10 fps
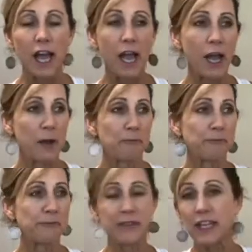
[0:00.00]
um,
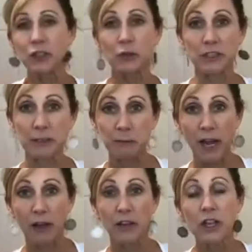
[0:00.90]
things you can
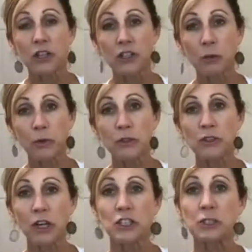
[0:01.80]
sprout. So when you
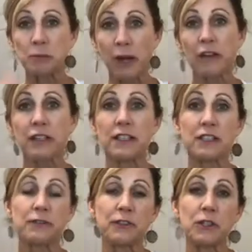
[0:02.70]
start sprouting
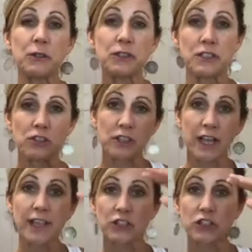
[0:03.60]
these foods in your
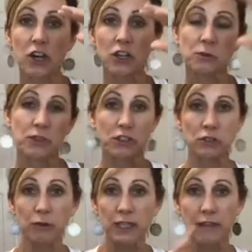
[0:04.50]
glass jars with a
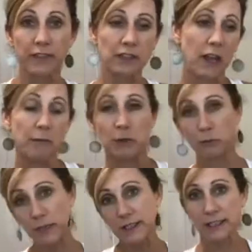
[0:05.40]
screen on the top and
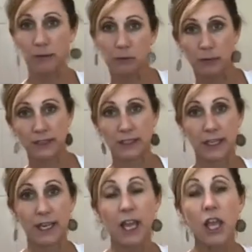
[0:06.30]
rinsing them twice a
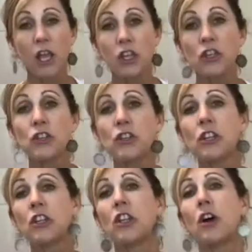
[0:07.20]
day, you're
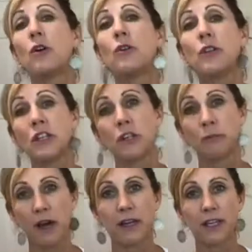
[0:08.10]
loading your
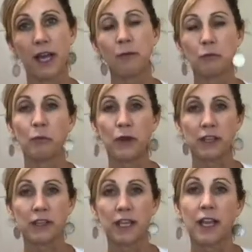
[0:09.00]
body up with